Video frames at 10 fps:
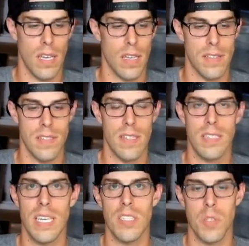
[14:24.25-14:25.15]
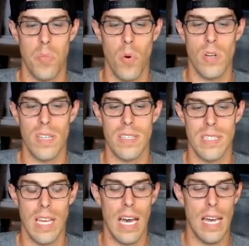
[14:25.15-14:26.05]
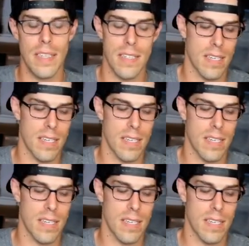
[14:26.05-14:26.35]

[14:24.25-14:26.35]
It doesn't get supported on the sides.